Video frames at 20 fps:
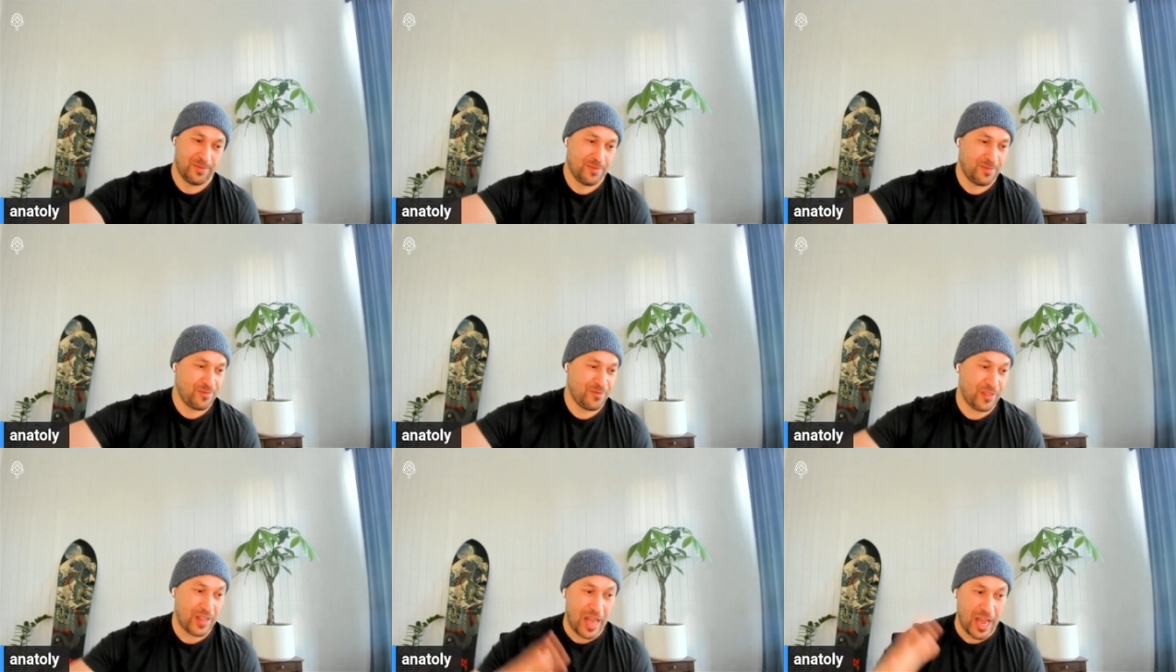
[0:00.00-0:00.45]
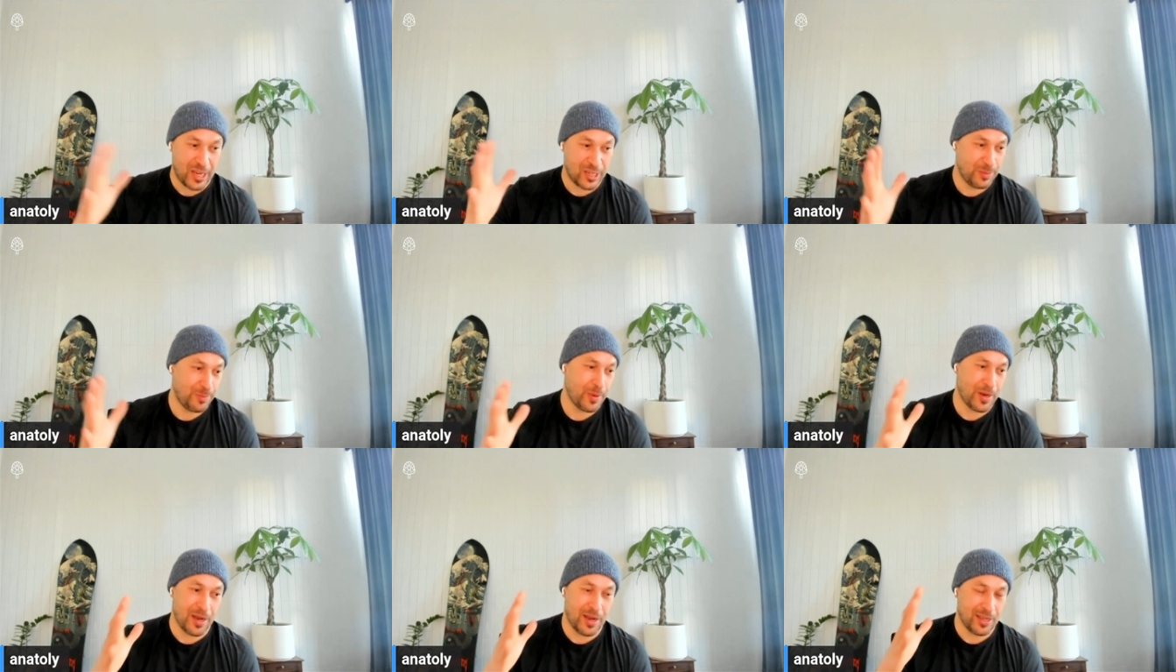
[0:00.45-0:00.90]
flash
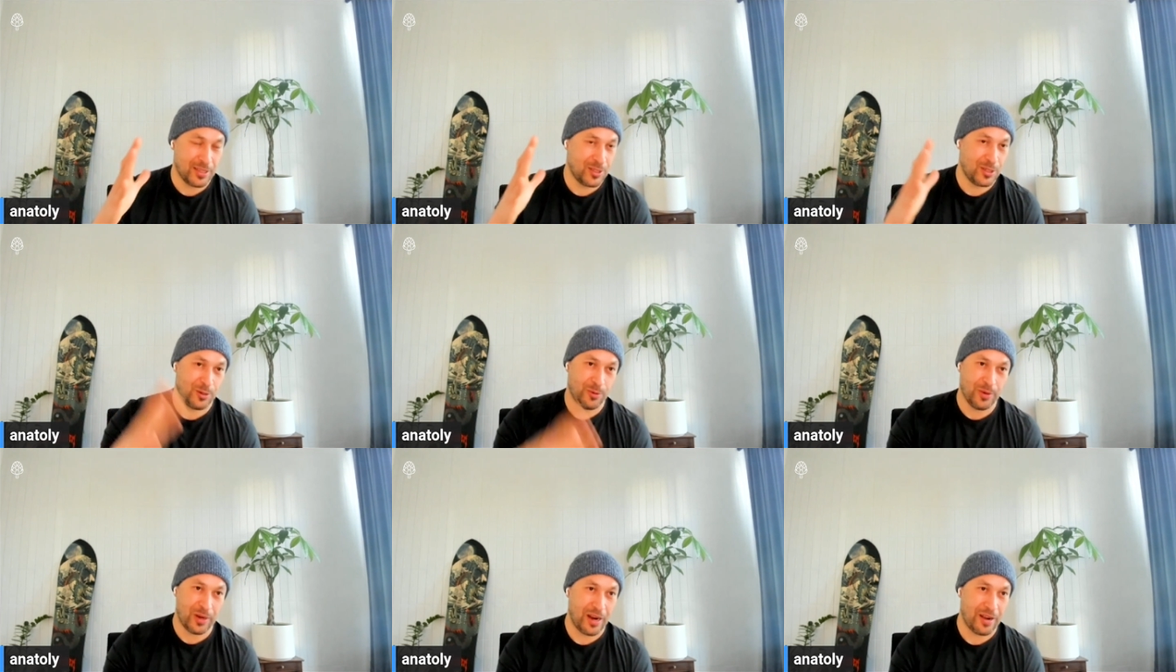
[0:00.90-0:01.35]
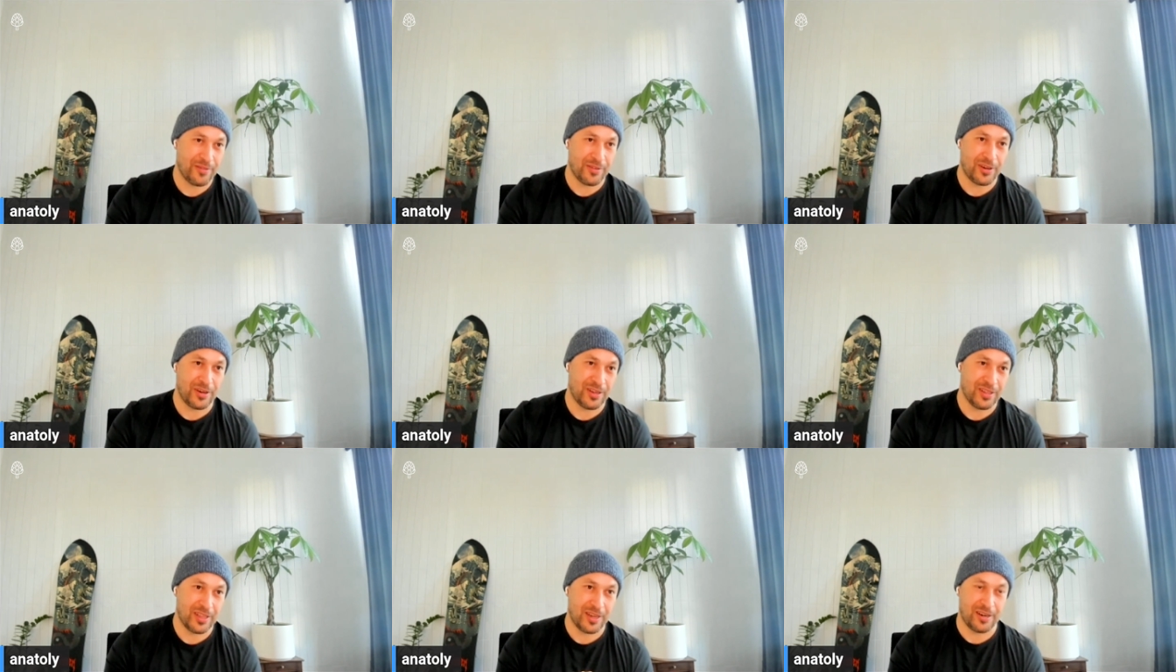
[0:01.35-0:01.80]
bots or
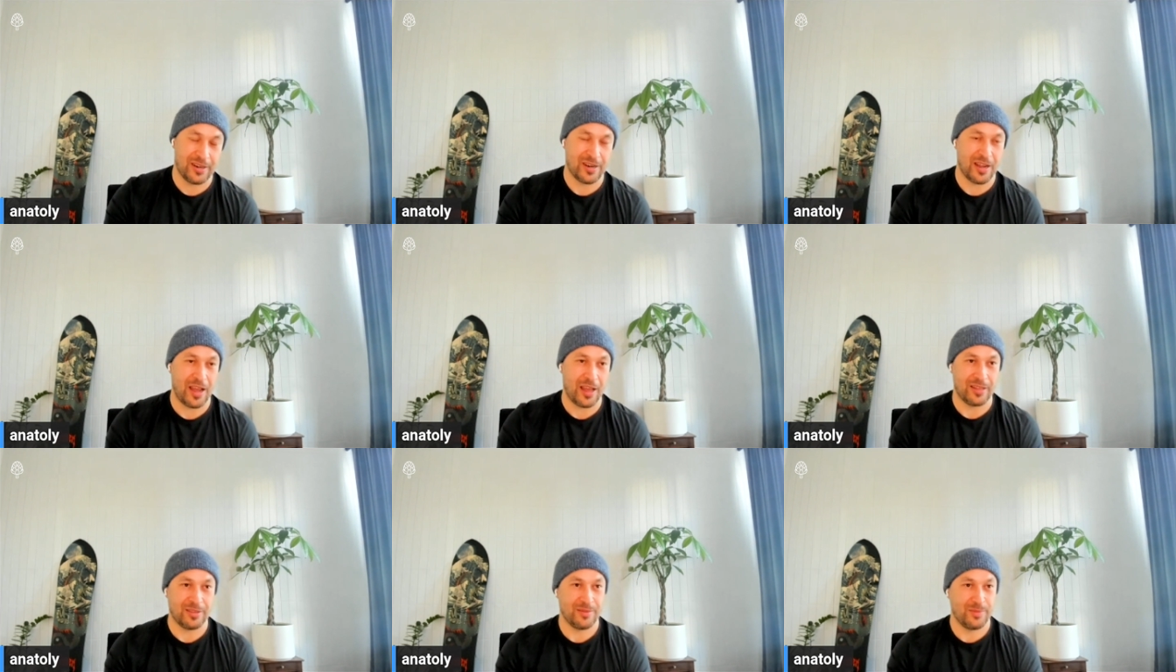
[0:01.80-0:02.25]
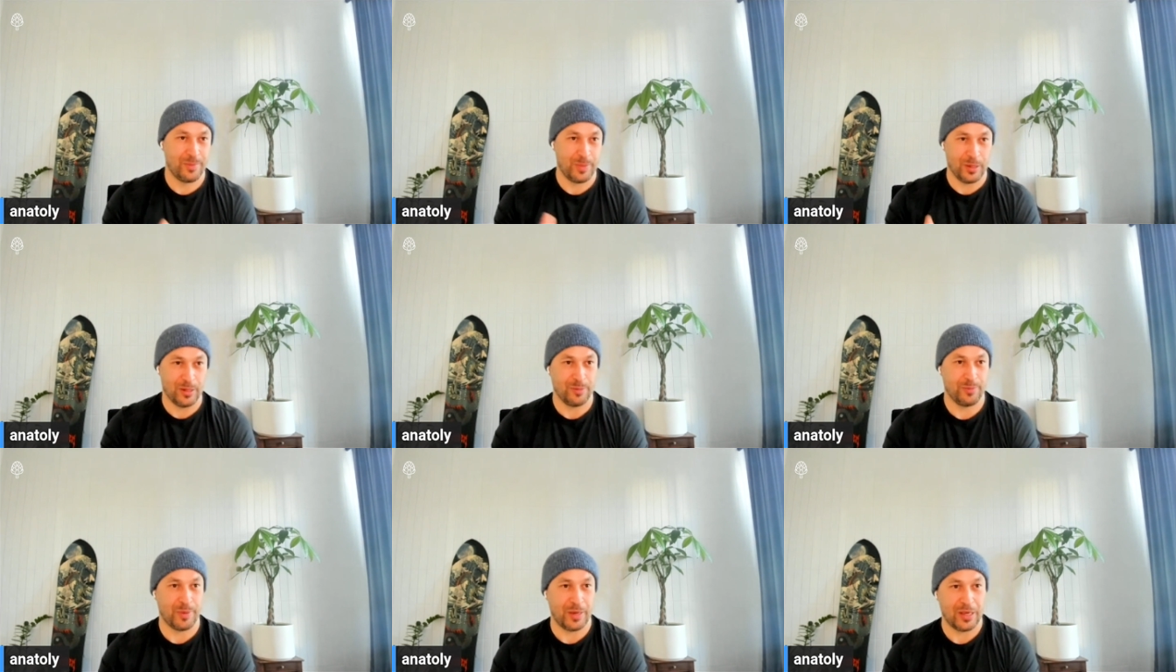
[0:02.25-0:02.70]
whatever that are not
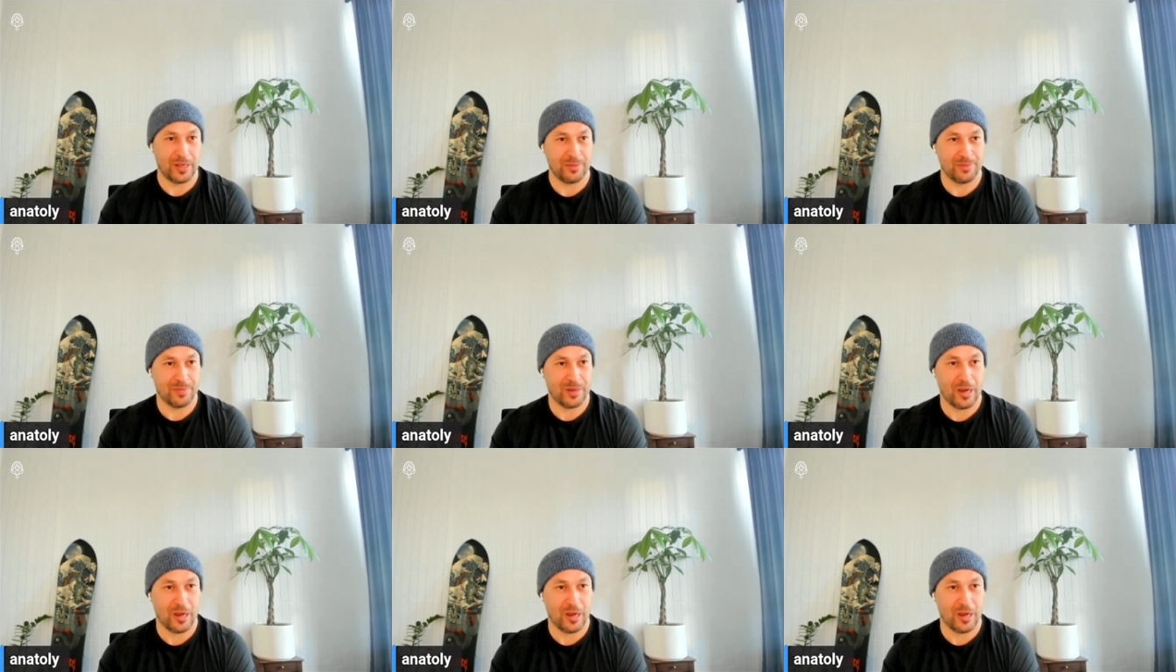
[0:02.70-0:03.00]
built by